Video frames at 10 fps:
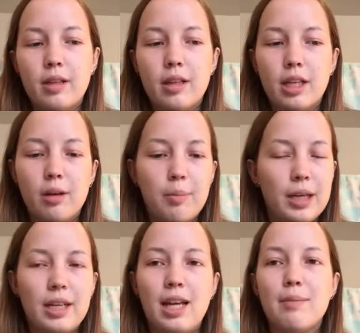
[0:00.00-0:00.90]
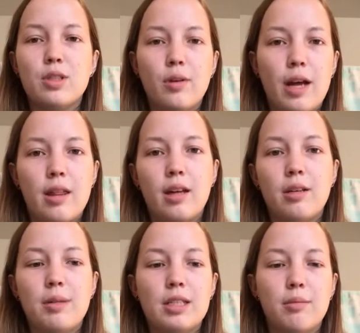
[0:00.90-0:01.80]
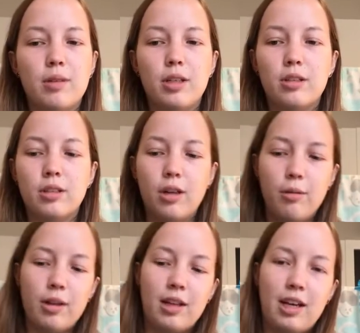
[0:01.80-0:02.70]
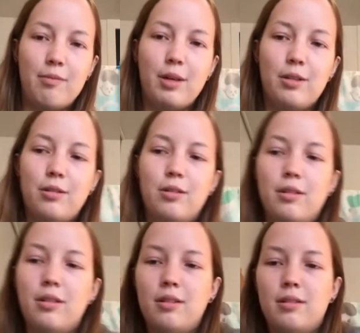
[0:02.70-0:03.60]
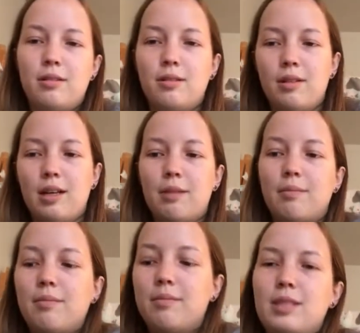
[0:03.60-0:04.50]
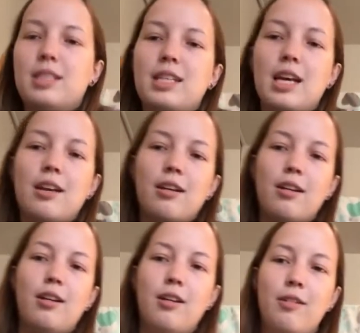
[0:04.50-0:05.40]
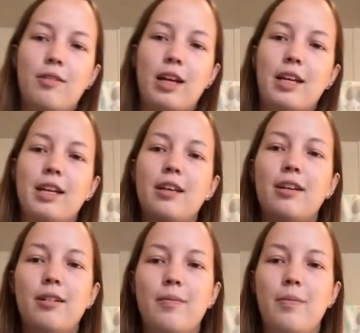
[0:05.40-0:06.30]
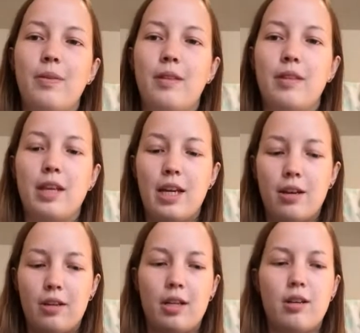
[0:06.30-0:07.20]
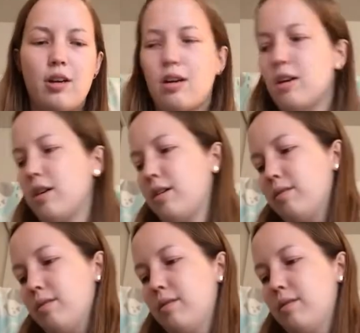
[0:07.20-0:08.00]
they're a big name, so I thought it'd be something good to go with. I have my whole set right here. There are